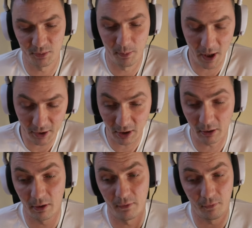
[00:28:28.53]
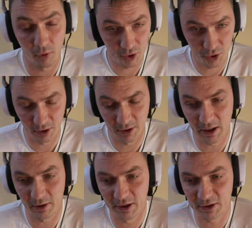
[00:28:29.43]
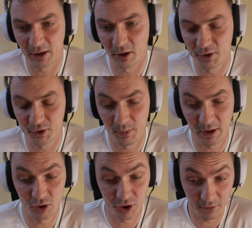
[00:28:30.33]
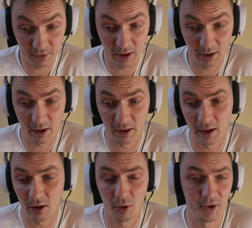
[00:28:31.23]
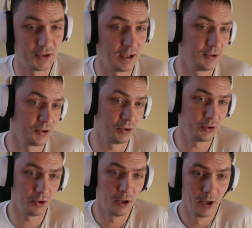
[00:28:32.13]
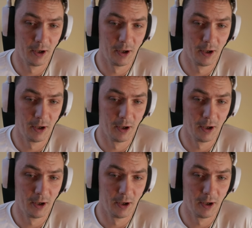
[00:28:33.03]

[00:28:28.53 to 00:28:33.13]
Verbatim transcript: But fortunately nowadays, I know it's been shifting, and I always say it's good to